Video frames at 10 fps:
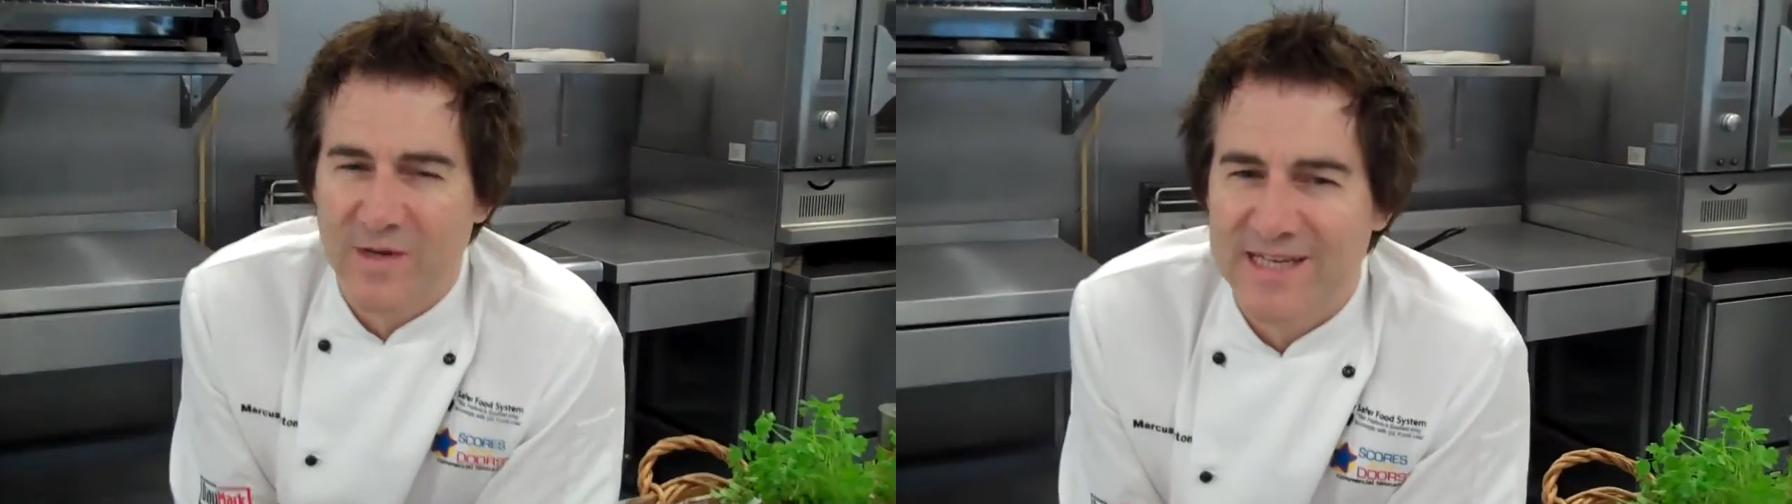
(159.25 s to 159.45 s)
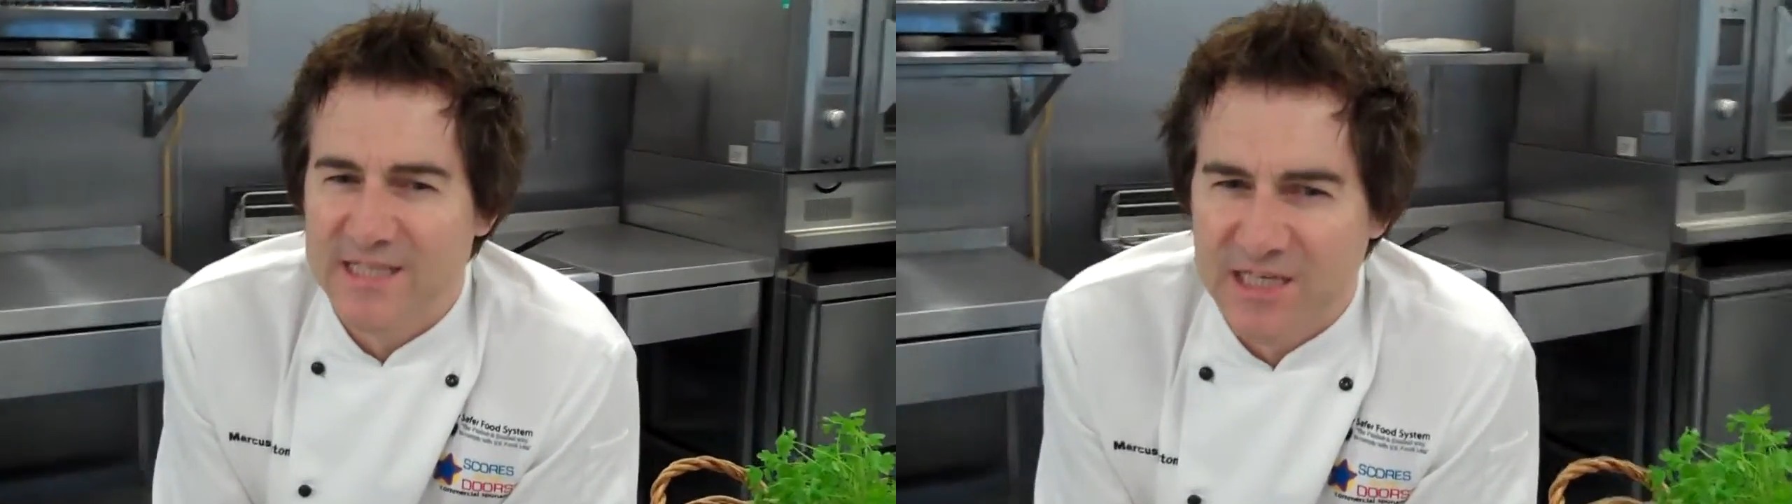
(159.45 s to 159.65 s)

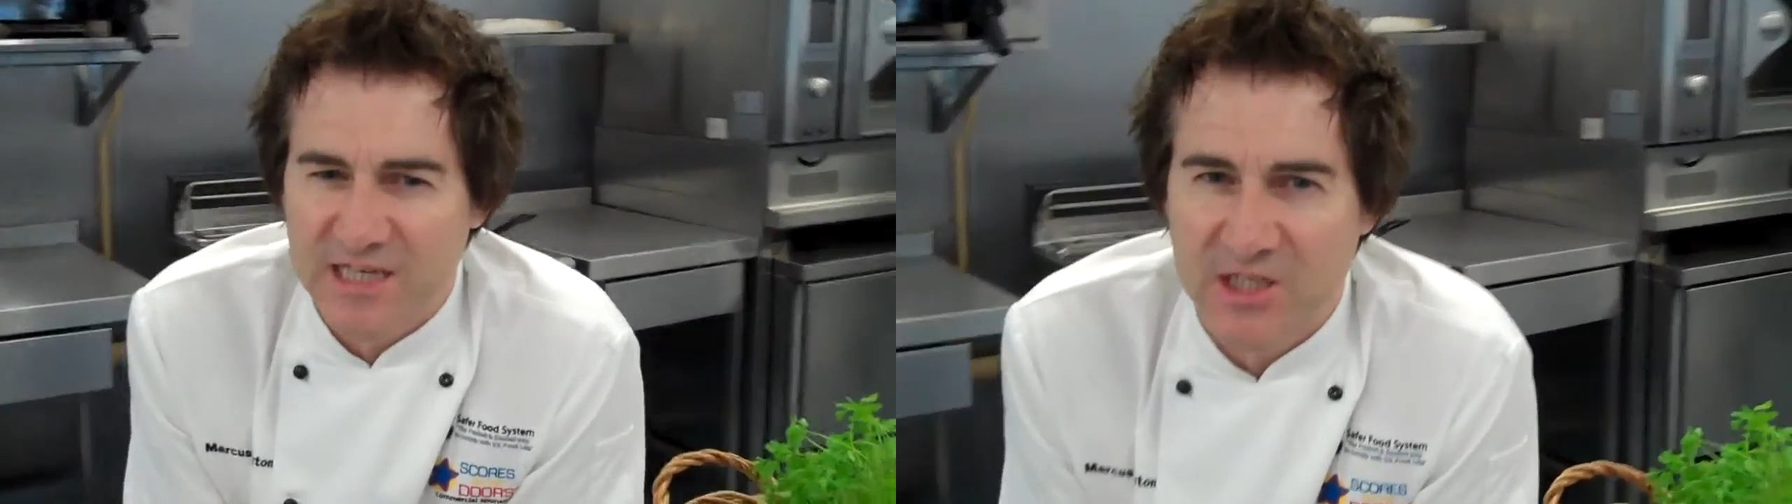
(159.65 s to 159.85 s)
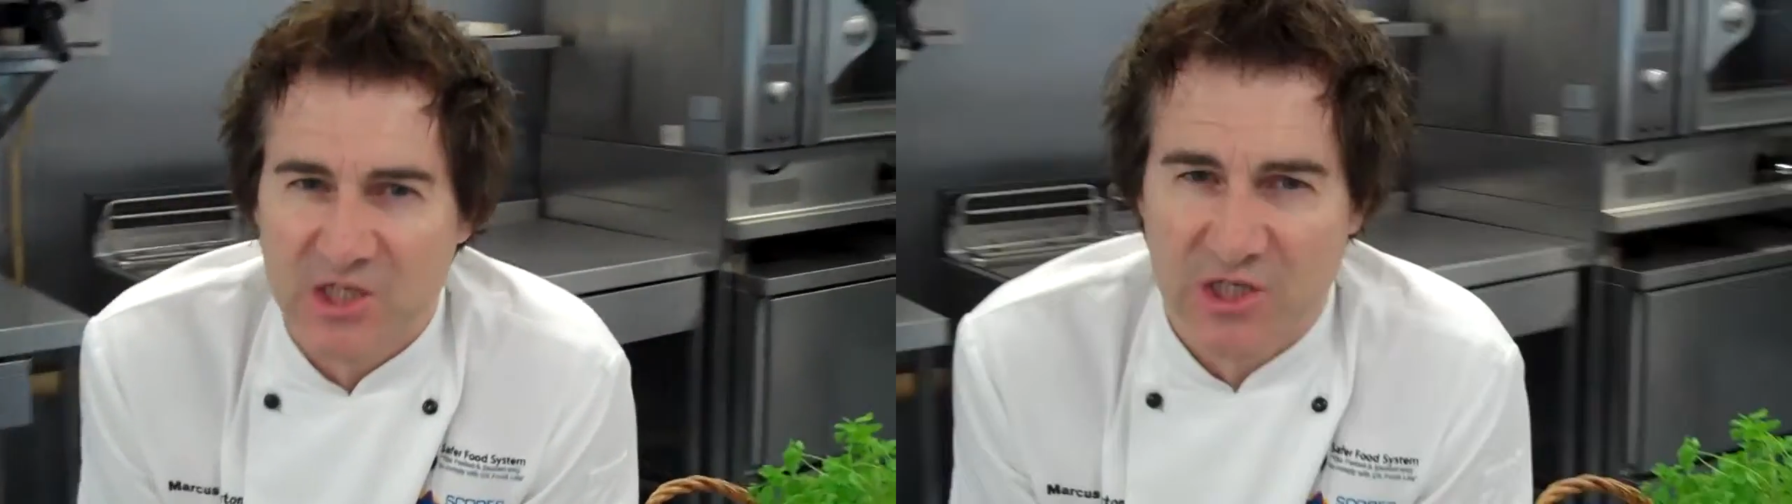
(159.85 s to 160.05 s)
we
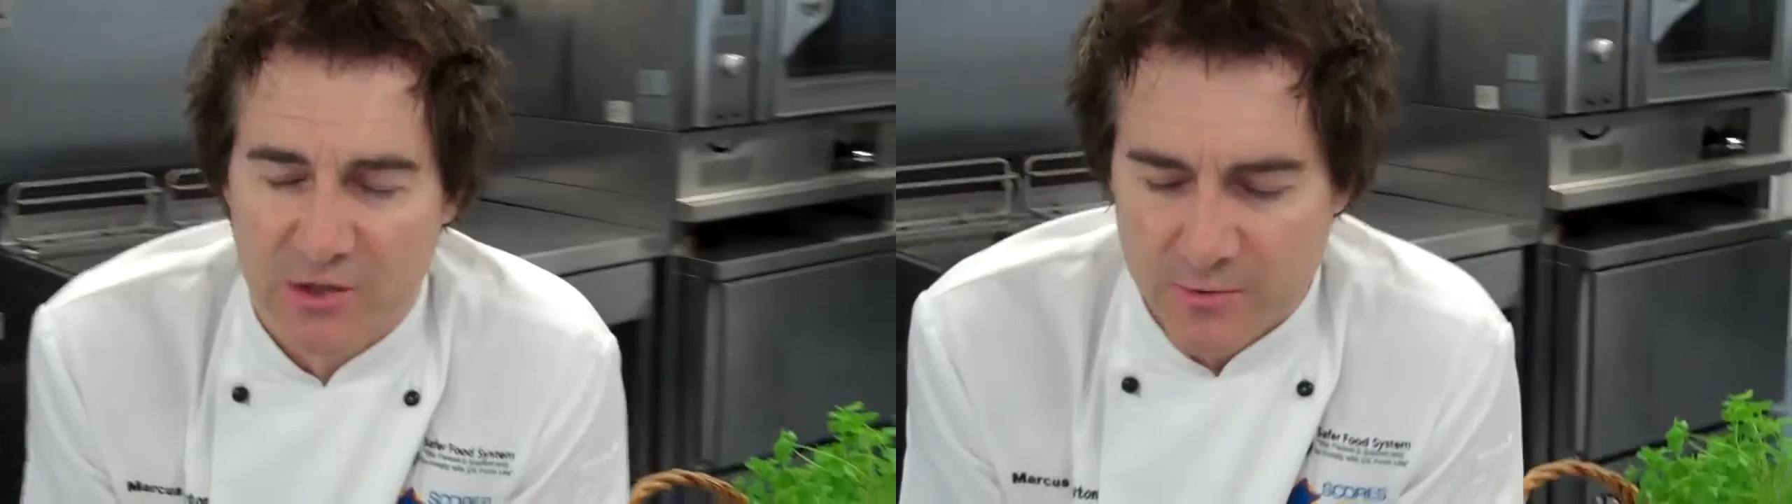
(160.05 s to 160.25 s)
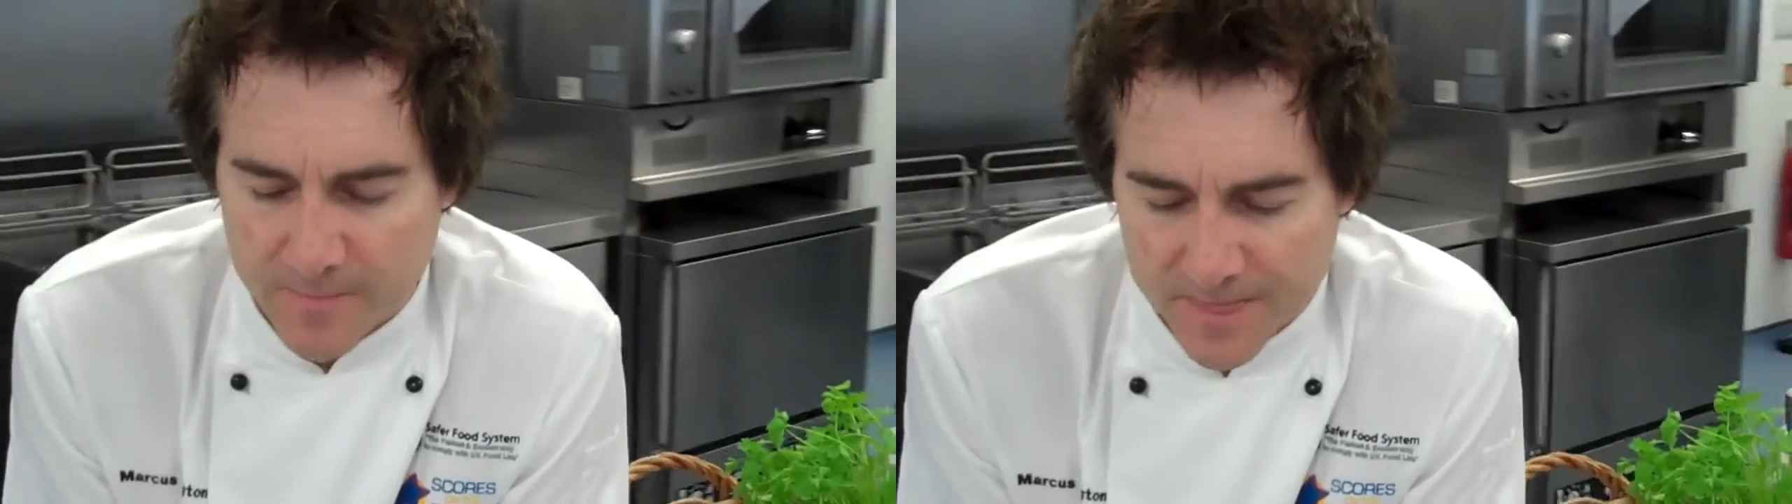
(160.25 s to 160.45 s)
teach
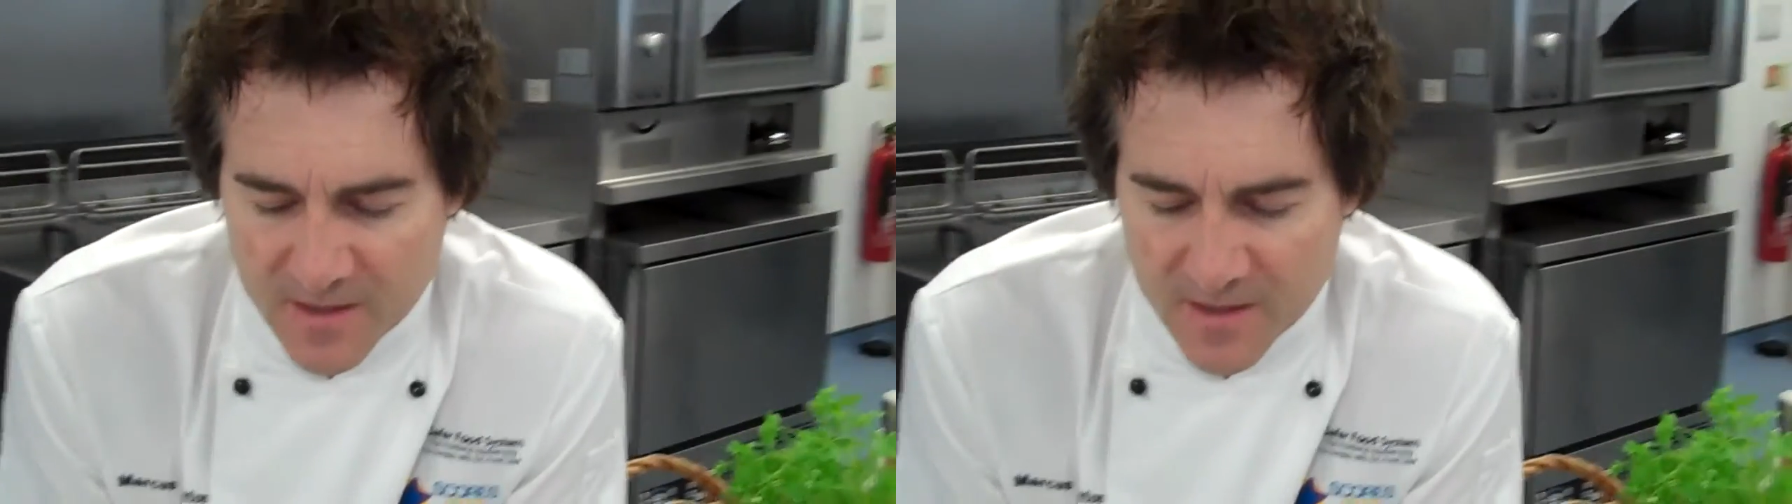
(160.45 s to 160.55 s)
you